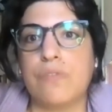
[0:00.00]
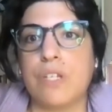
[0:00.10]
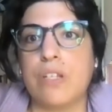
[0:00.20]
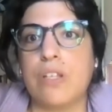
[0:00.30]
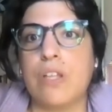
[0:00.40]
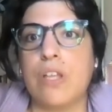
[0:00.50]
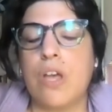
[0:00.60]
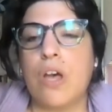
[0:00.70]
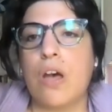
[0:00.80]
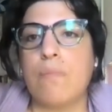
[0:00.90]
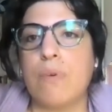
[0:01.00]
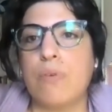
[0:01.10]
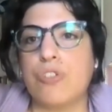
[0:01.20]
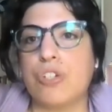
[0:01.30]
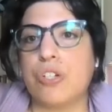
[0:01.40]
feel
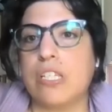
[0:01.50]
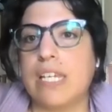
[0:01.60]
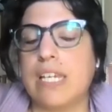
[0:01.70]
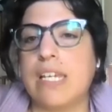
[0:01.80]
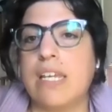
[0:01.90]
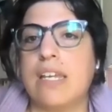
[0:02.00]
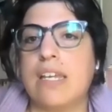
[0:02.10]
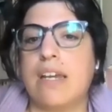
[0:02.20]
emotionally